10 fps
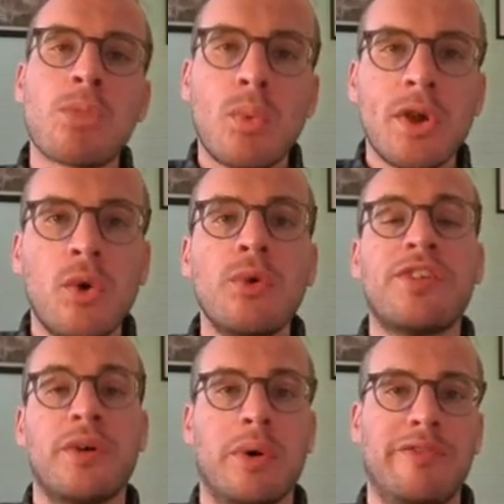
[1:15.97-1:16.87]
We
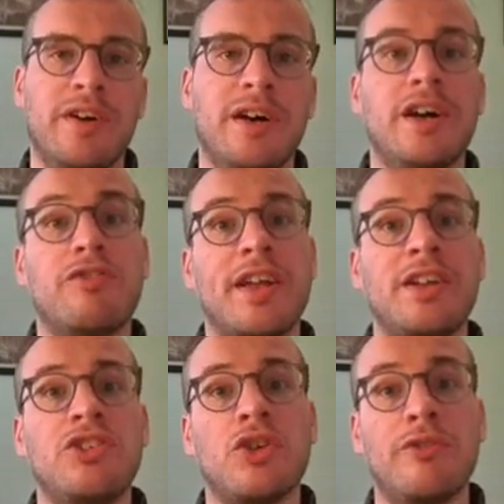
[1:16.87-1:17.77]
also offer a
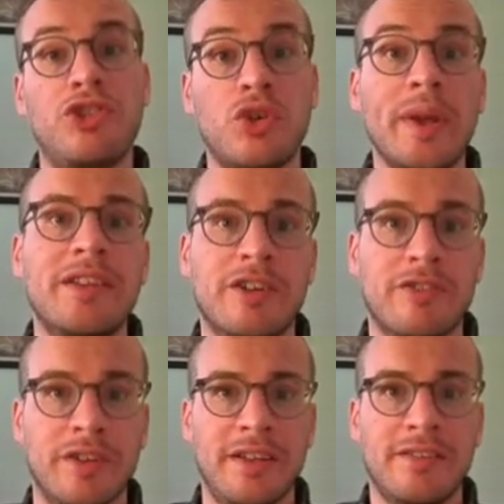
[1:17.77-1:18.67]
range of joint
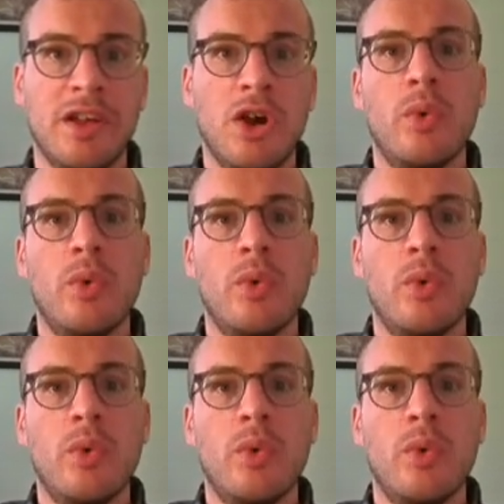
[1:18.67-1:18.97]
degrees